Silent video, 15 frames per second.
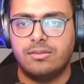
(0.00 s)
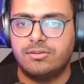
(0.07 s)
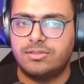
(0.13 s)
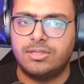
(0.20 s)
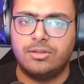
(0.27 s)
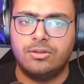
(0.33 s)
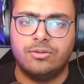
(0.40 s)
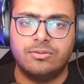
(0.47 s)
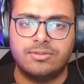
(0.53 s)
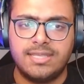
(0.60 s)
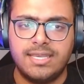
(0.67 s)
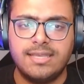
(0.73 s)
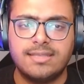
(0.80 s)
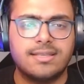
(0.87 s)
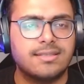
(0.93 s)
So
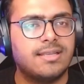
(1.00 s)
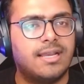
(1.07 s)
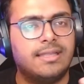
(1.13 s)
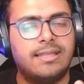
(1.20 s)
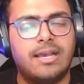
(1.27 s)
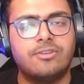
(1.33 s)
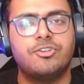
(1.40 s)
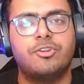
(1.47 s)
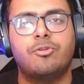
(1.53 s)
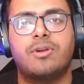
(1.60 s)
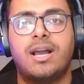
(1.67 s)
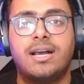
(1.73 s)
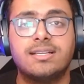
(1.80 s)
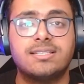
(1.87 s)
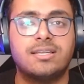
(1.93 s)
CSS allows you to
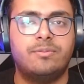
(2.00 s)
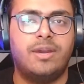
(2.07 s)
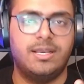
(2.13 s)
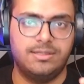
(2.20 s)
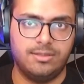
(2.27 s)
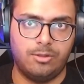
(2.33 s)
customize